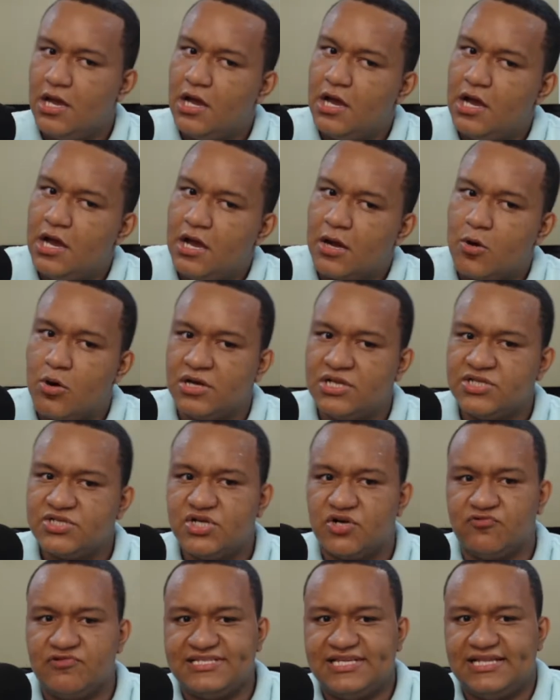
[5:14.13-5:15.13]
According to
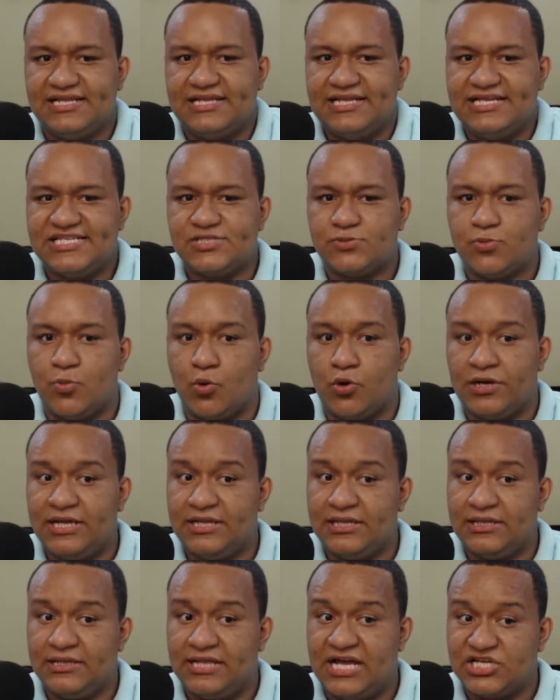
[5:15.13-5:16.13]
recently sworn
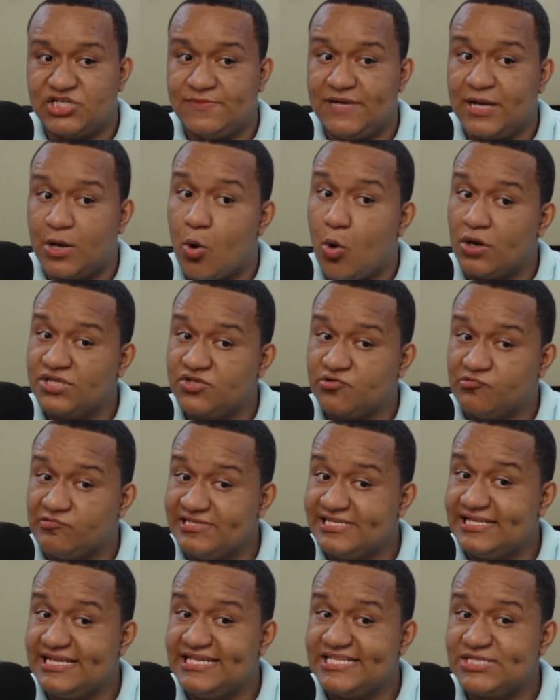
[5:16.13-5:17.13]
in
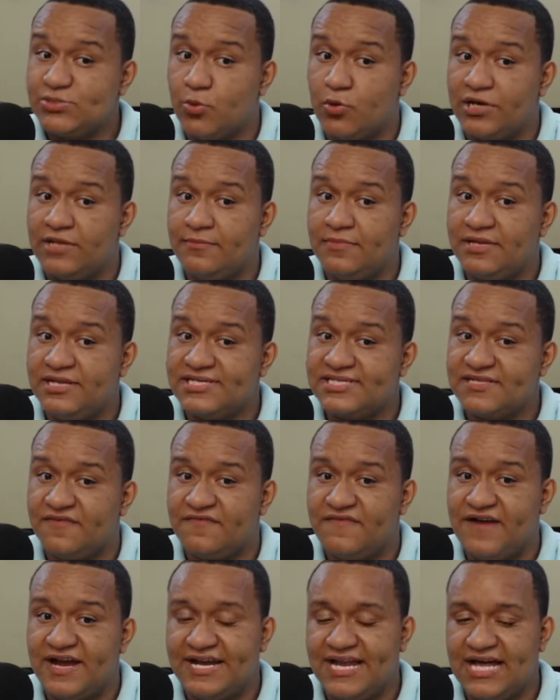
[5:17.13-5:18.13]
Minister of
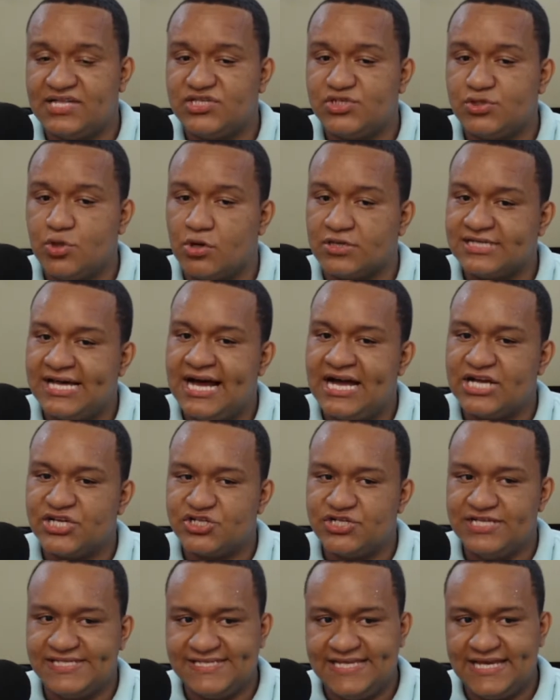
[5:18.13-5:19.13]
Finance, Dr.
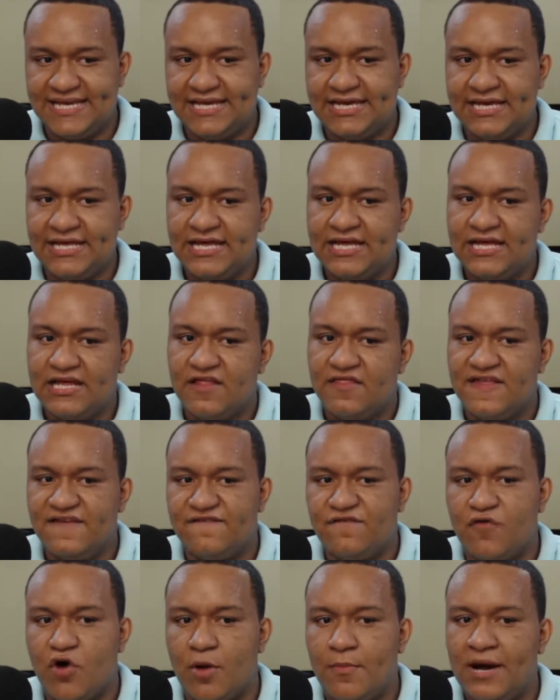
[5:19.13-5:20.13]
Ashley Singh, the
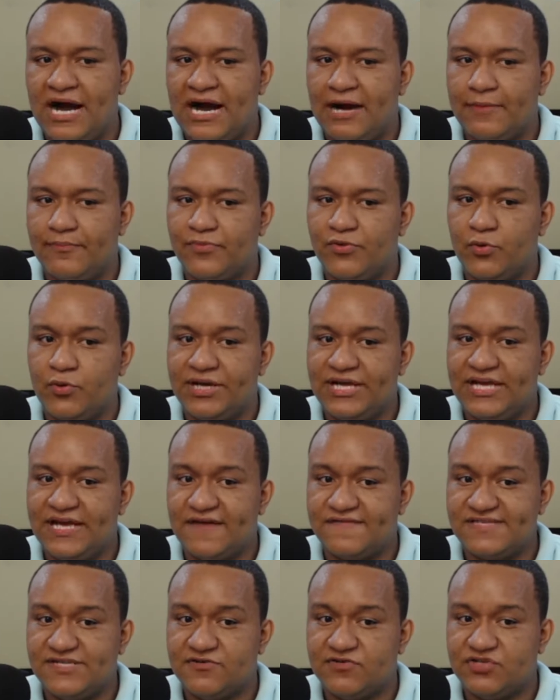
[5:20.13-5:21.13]
former APNU
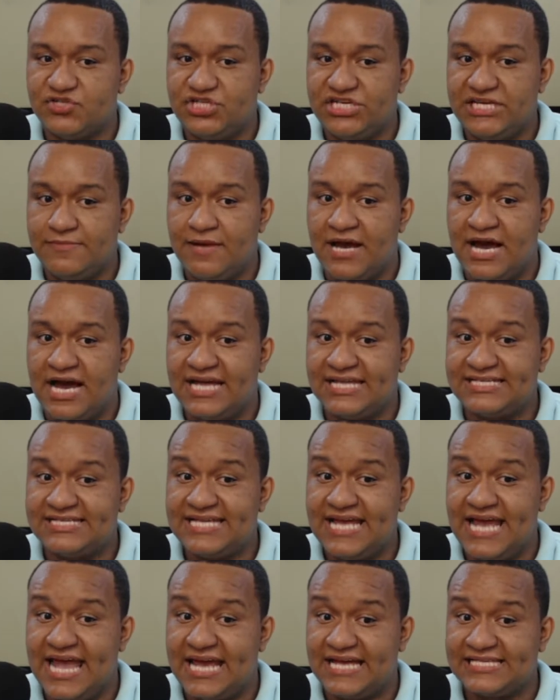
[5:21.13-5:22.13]
AFC regime has
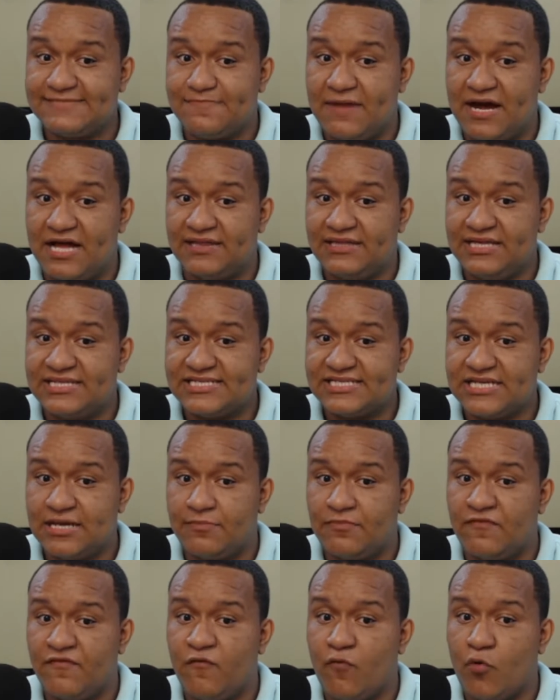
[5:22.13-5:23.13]
expanded some
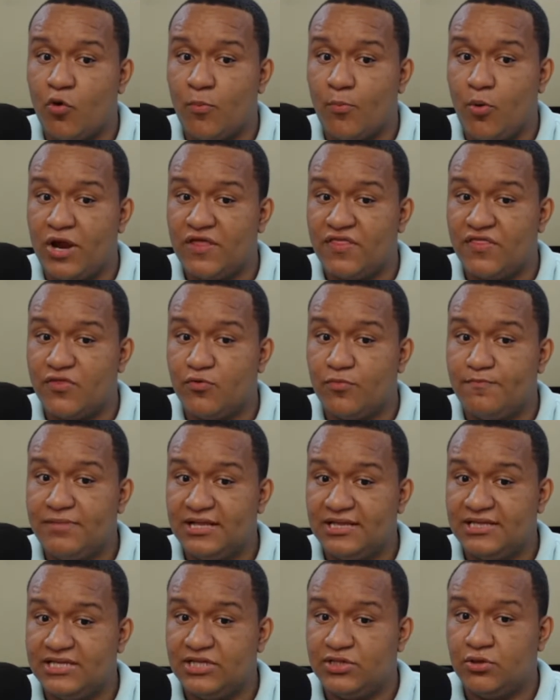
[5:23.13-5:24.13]
$4.2
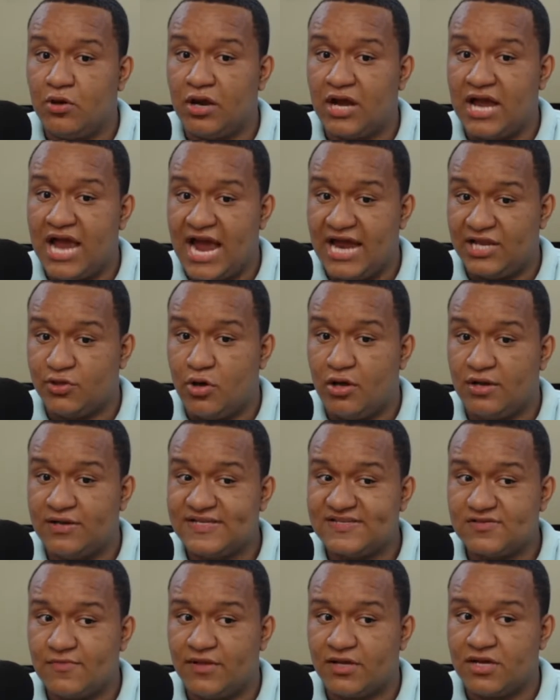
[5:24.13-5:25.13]
billion Guyana dollars
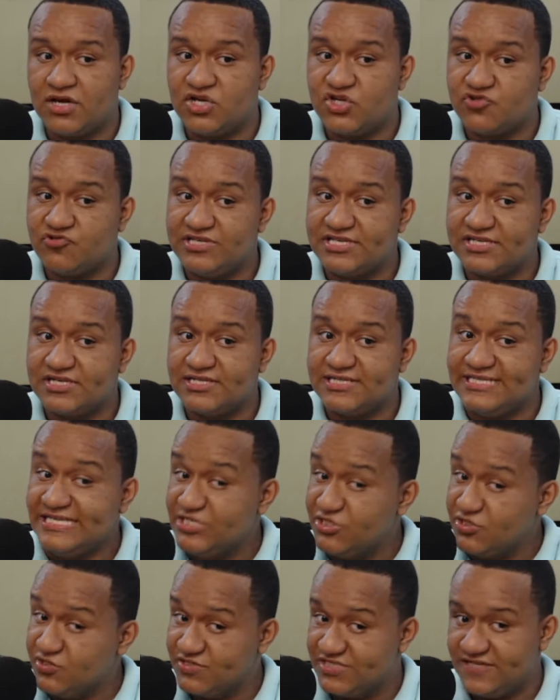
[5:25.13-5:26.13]
from the country's
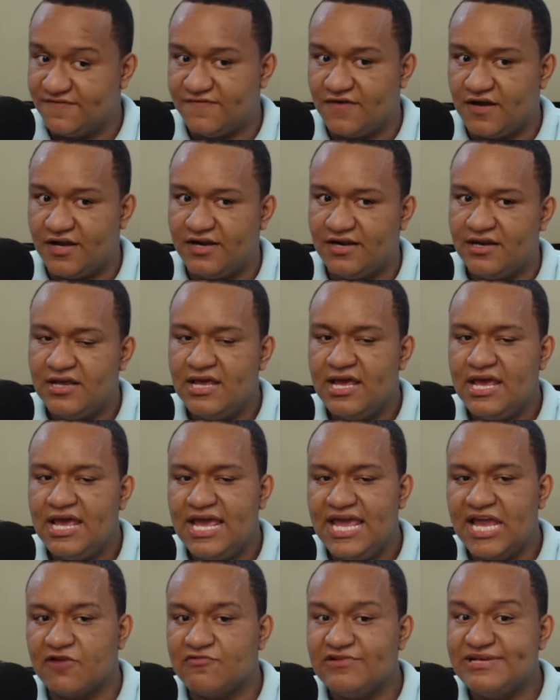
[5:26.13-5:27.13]
contingency fund,
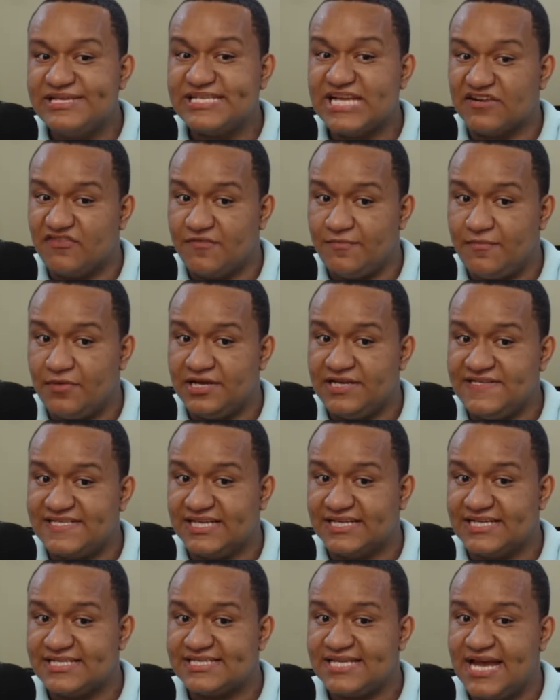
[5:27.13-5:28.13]
a reserve of money set
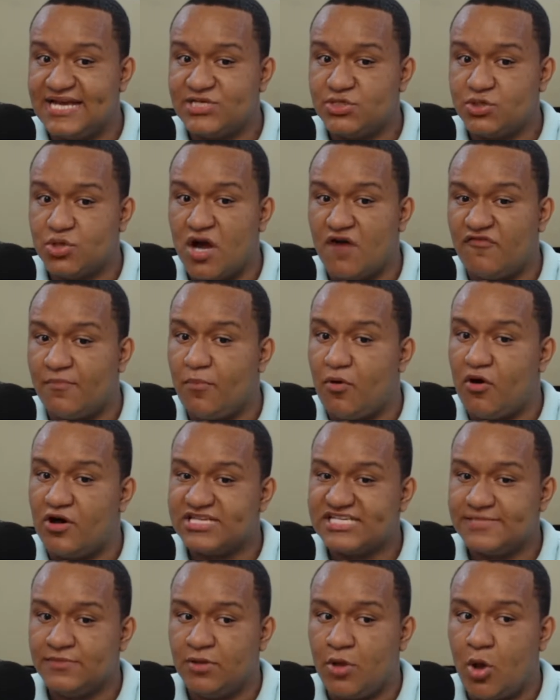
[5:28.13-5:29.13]
aside to cover
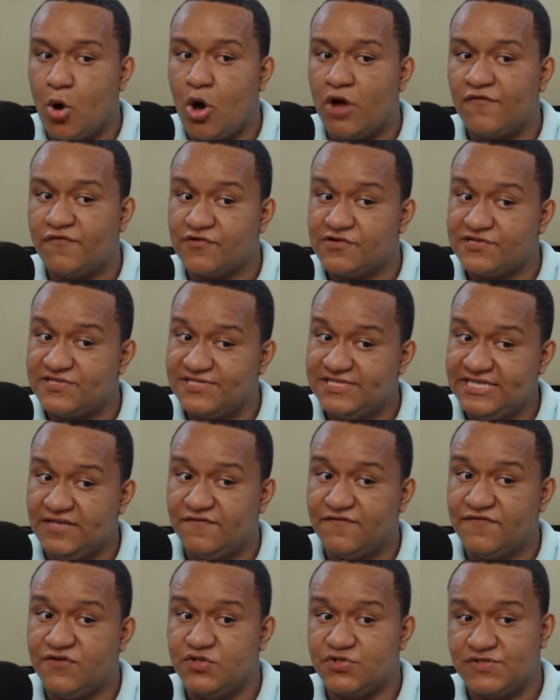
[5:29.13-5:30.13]
possible unforeseen
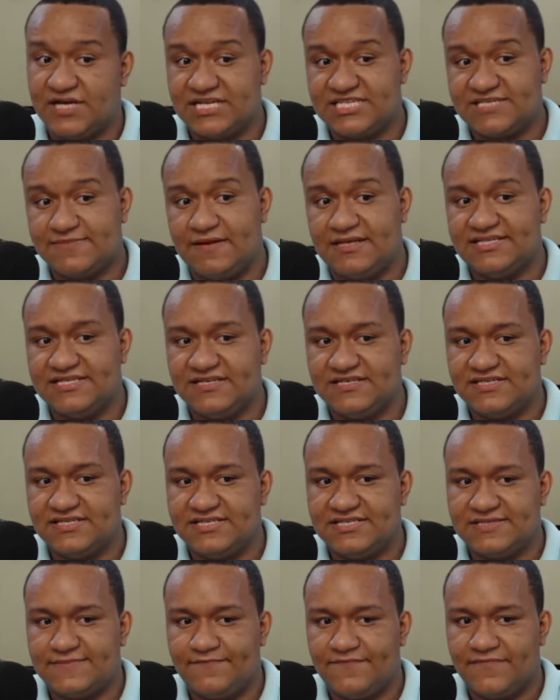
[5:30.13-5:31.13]
future
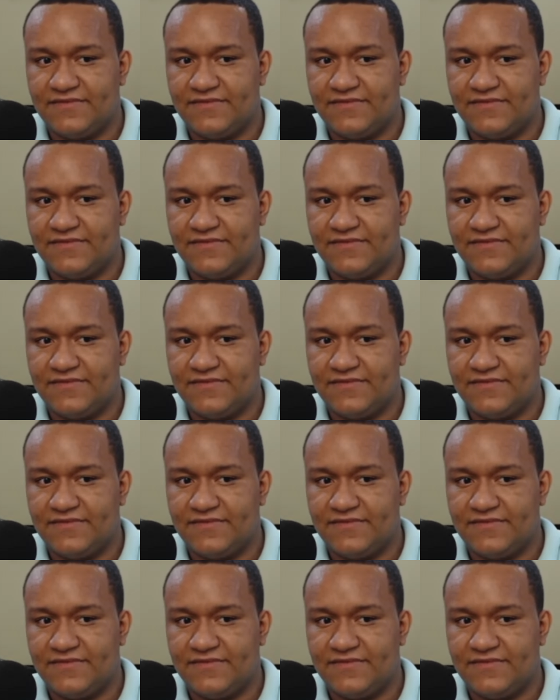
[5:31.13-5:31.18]
expenses.